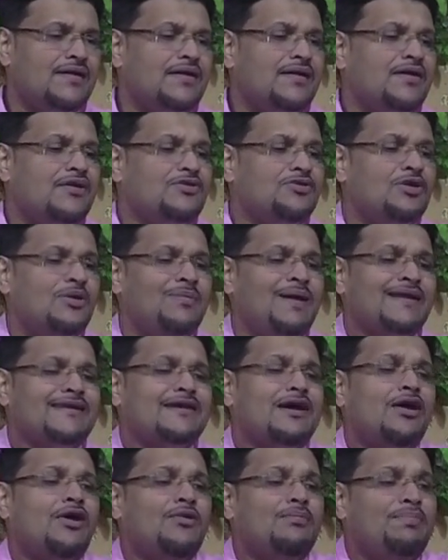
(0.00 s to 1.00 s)
No matter
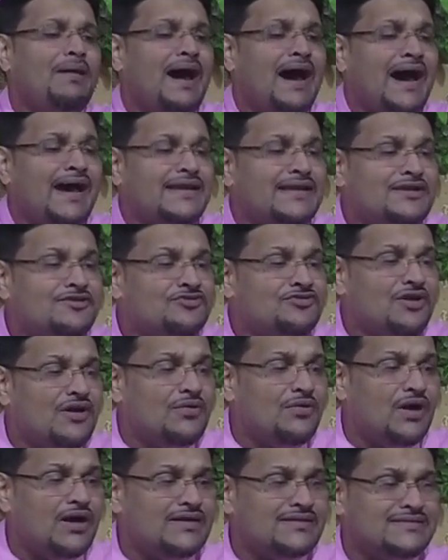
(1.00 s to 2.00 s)
how bad Indra
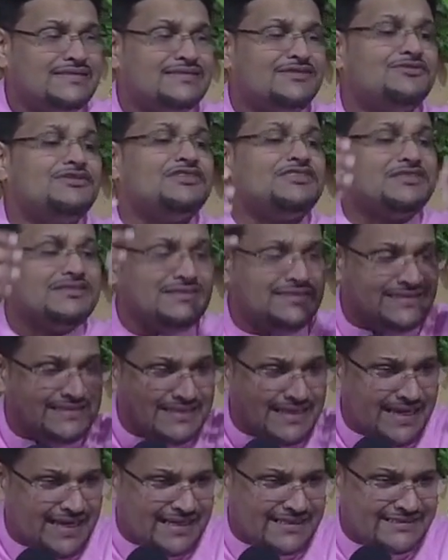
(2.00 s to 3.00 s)
was, Krishna
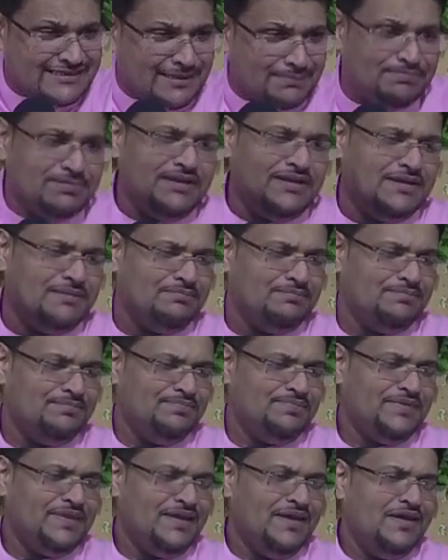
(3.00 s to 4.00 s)
still accepted him.
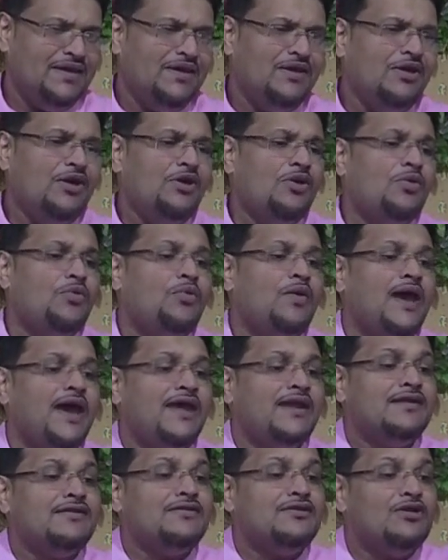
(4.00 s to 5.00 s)

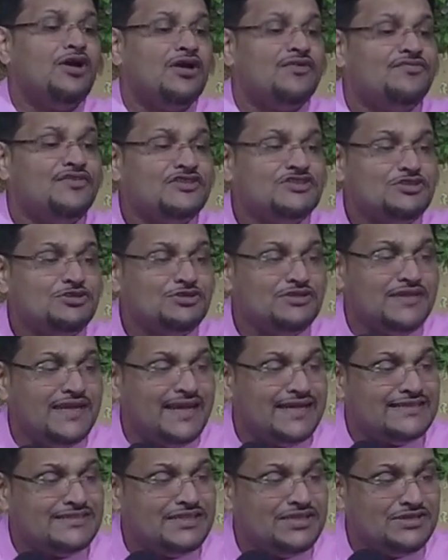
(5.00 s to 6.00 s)
When Lord Vishnu
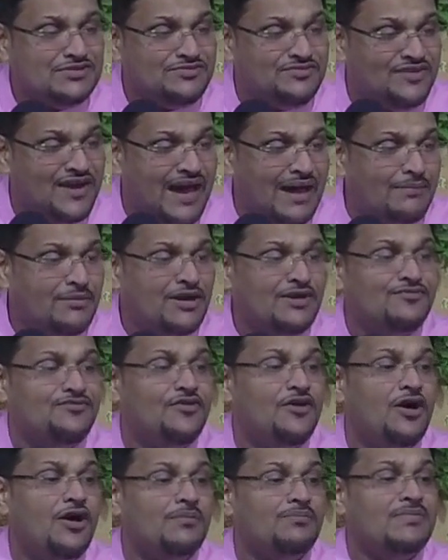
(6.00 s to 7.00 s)
takes his Vaman
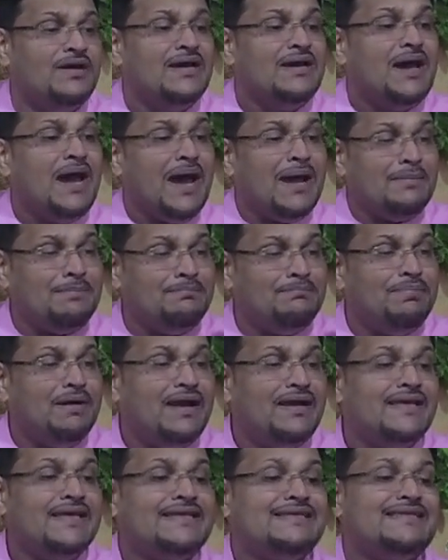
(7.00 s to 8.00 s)
form and
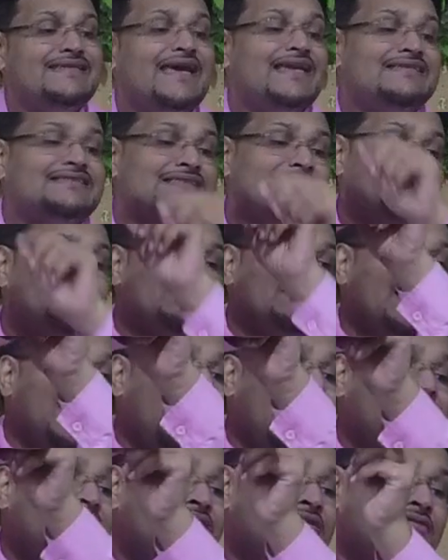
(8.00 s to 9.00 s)
Bali tells him
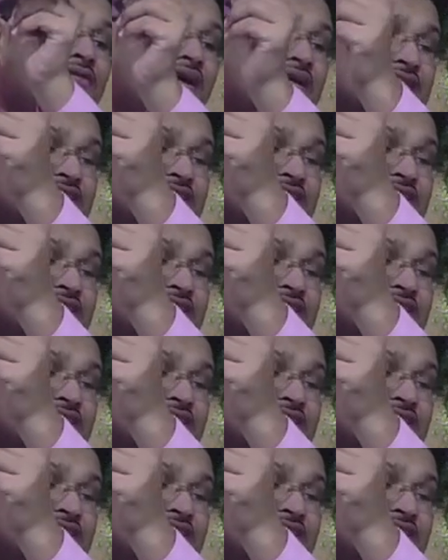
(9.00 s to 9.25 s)
tie the Raksha